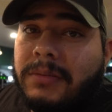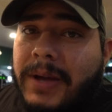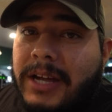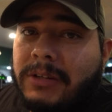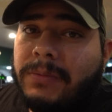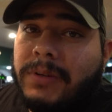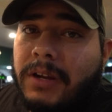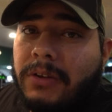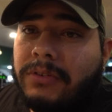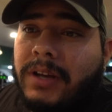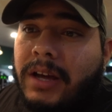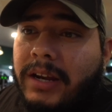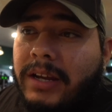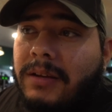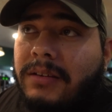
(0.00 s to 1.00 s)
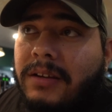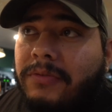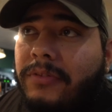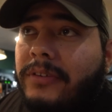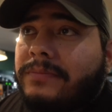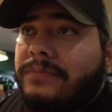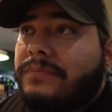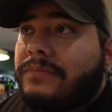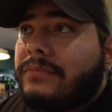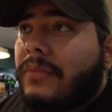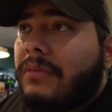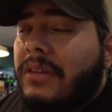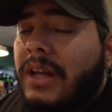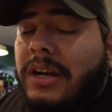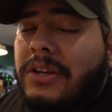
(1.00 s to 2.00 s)
the mashed potatoes kind of hit different.
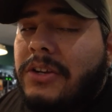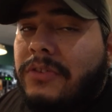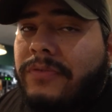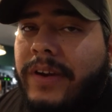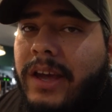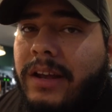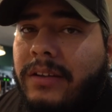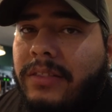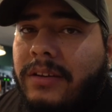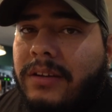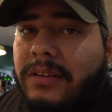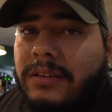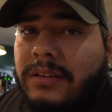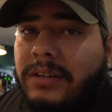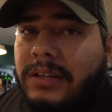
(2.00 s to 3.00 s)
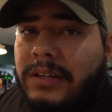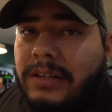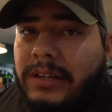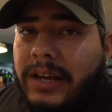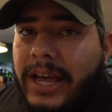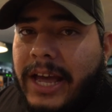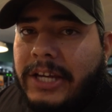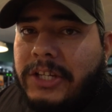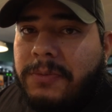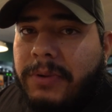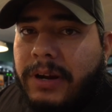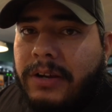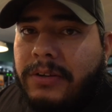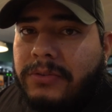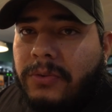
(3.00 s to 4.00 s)
Not a huge fan of the hash
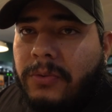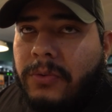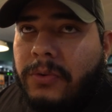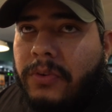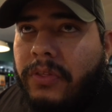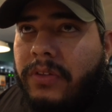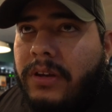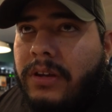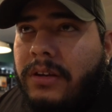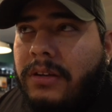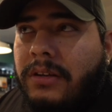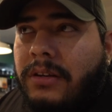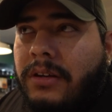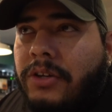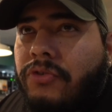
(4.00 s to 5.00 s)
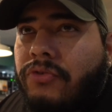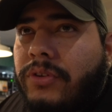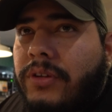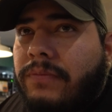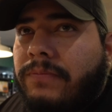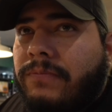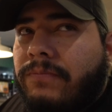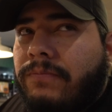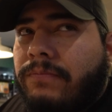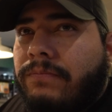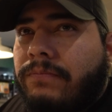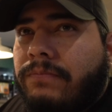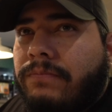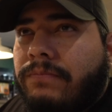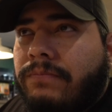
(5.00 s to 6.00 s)
browns or the country
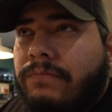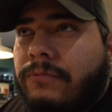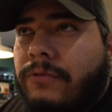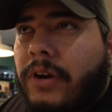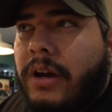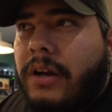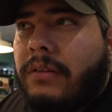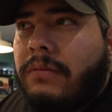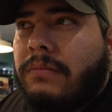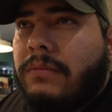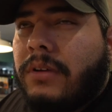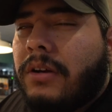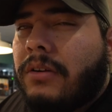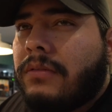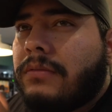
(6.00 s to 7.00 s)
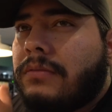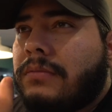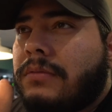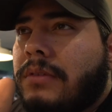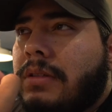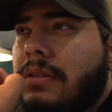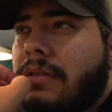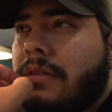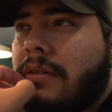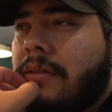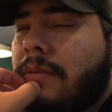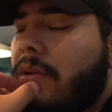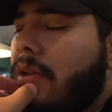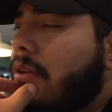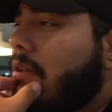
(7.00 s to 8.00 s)
fried, no.
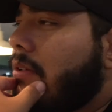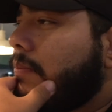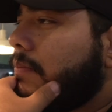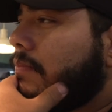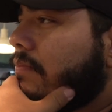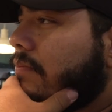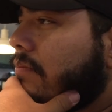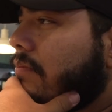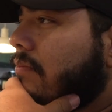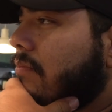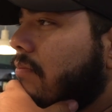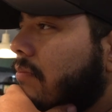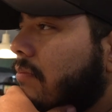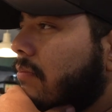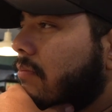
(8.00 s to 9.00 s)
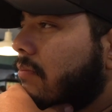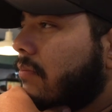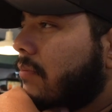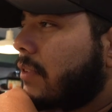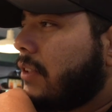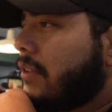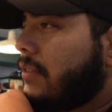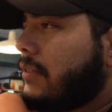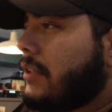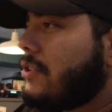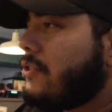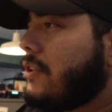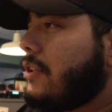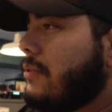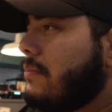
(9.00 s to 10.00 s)
What do they call them?
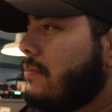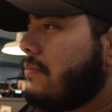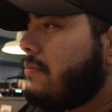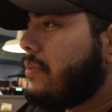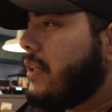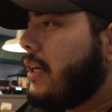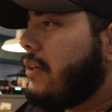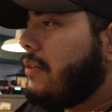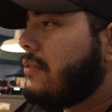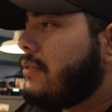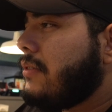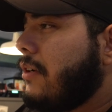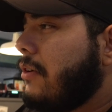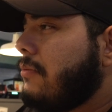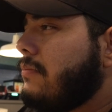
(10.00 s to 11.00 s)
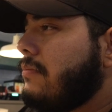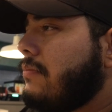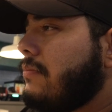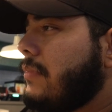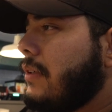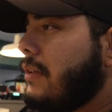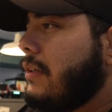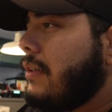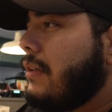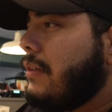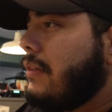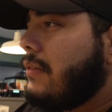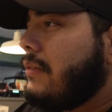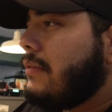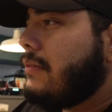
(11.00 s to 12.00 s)
country home potatoes? Home?
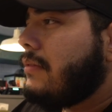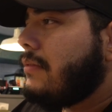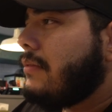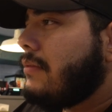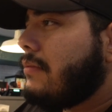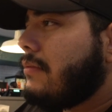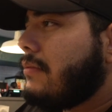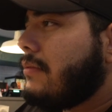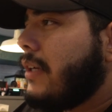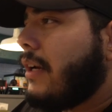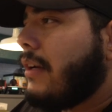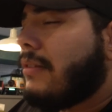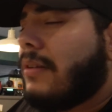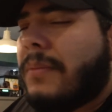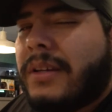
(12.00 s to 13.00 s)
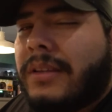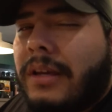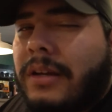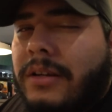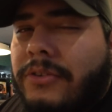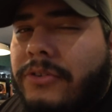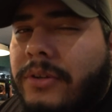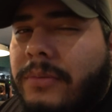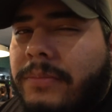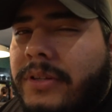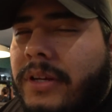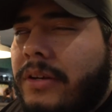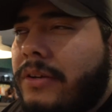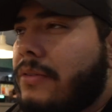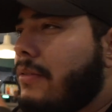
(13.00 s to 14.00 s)
Yeah, something like that. Country
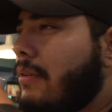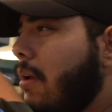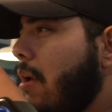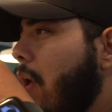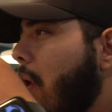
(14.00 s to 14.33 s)
potatoes.